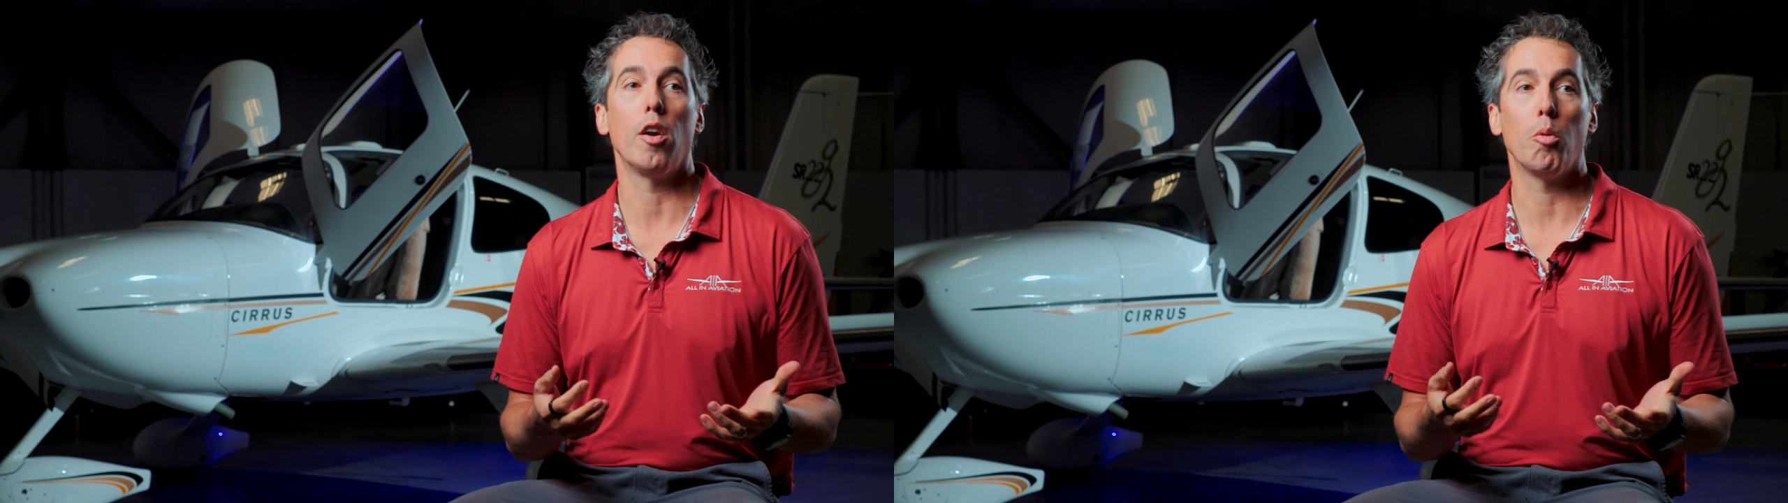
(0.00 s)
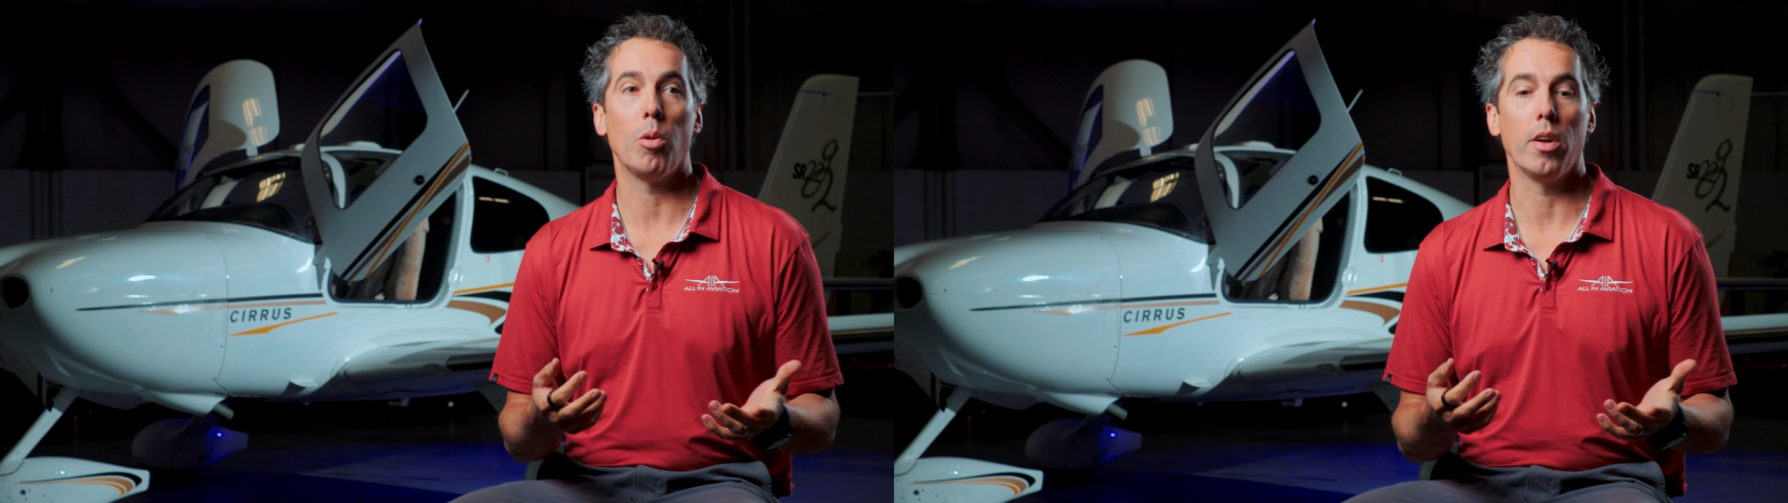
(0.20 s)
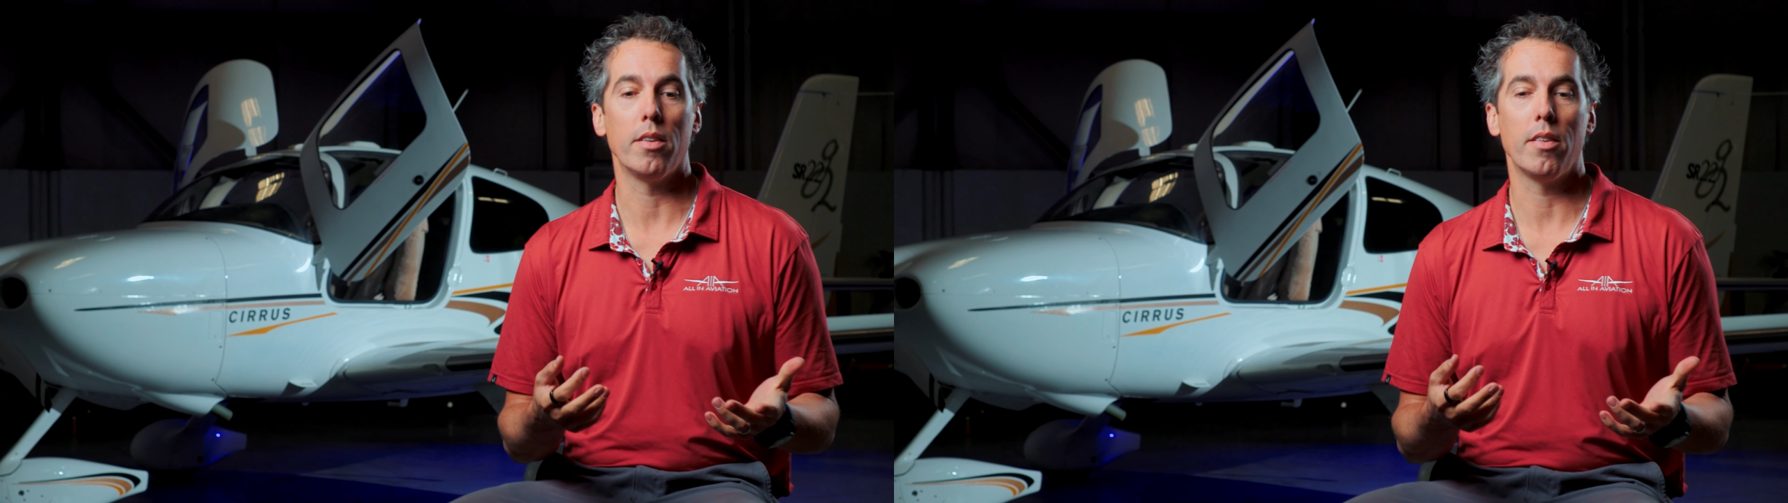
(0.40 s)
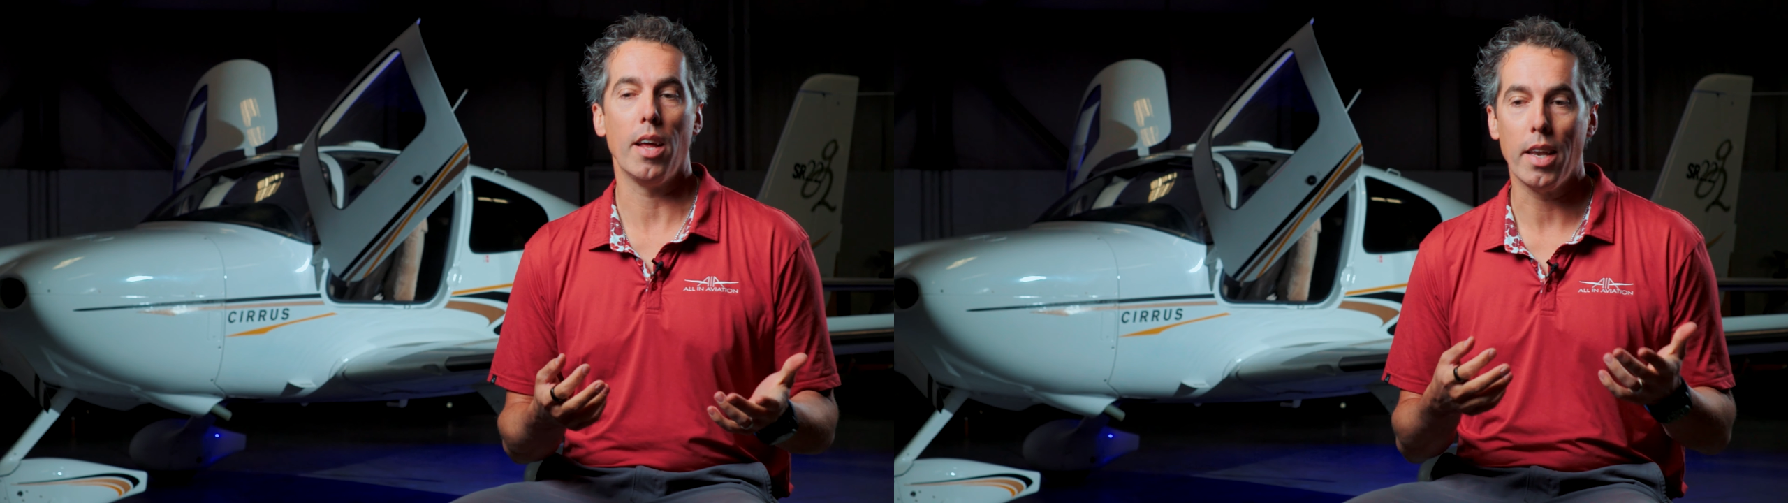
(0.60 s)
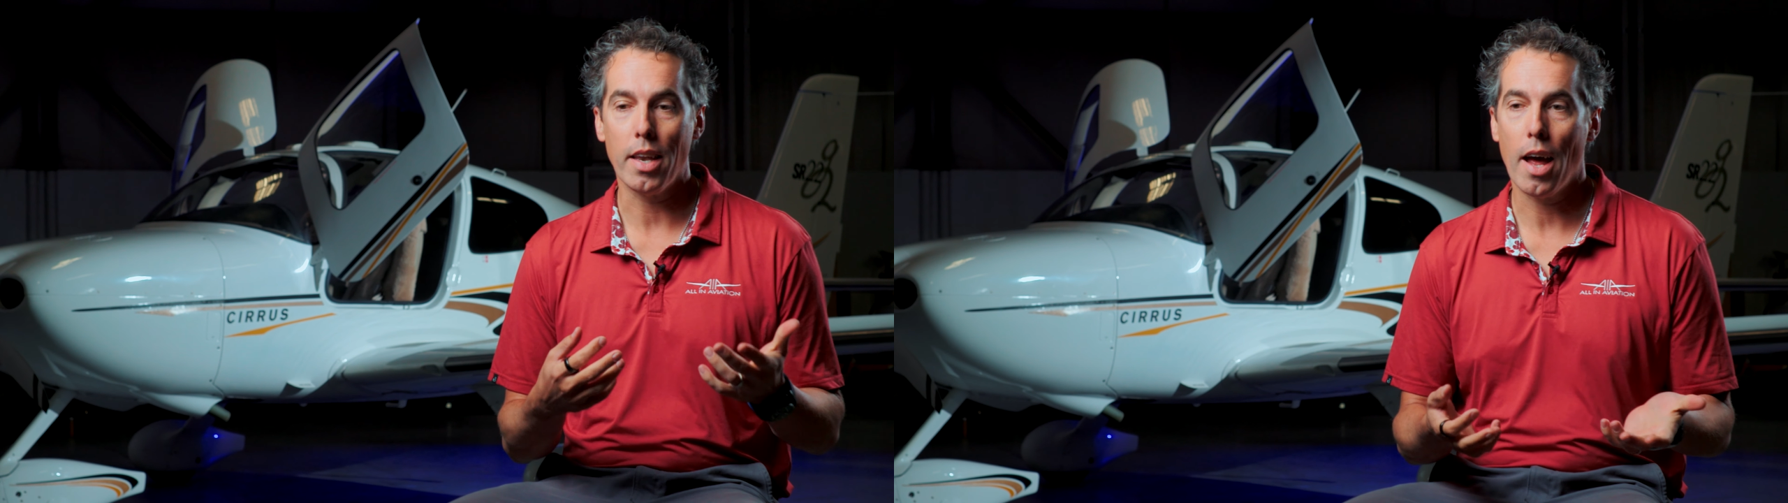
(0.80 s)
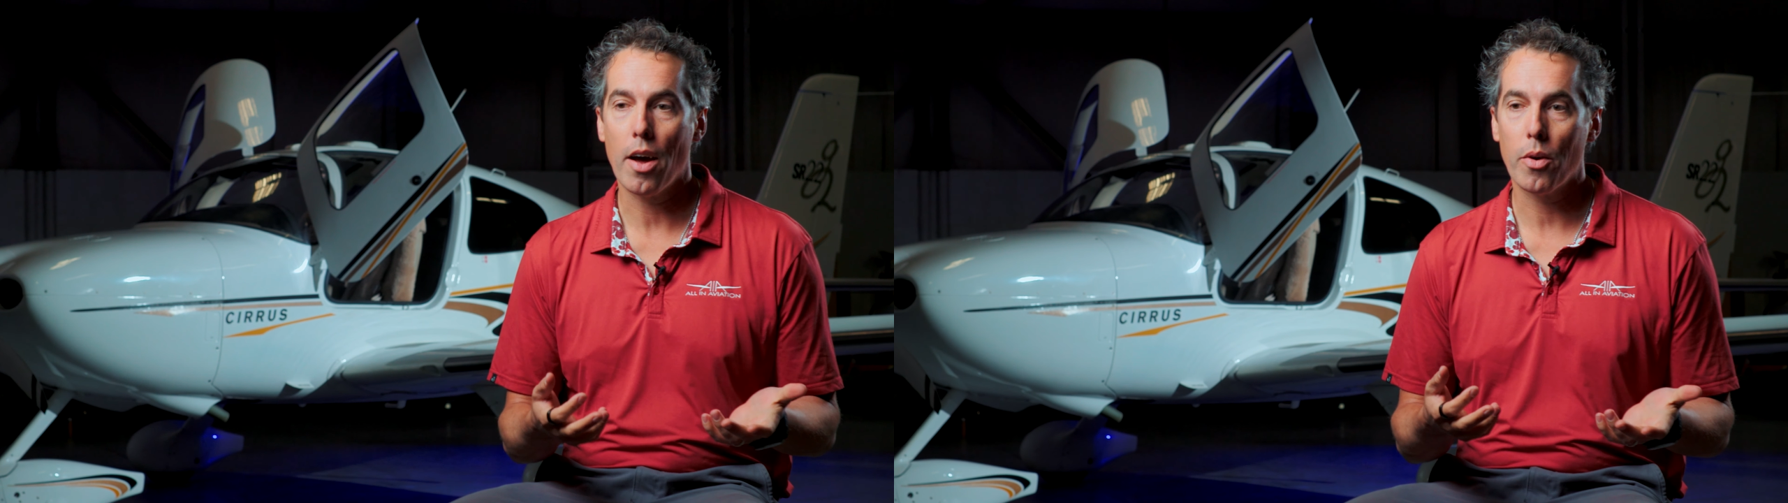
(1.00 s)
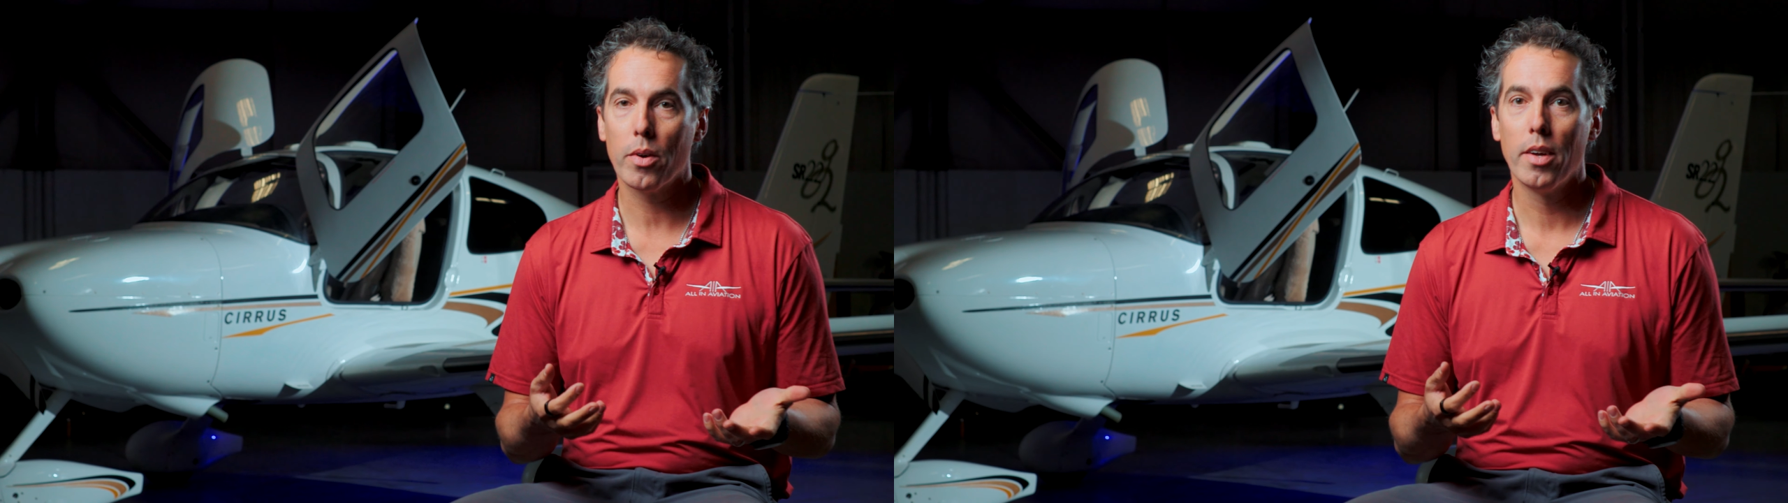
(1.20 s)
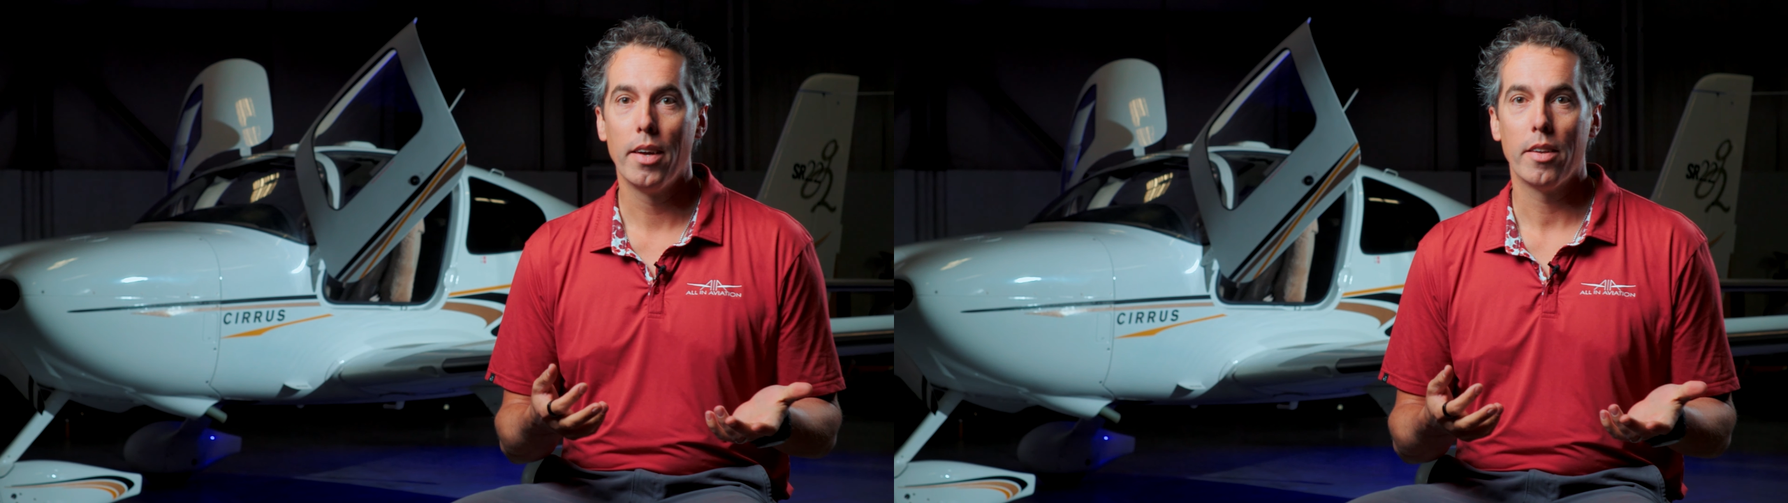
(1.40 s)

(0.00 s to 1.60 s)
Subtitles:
airplanes, and now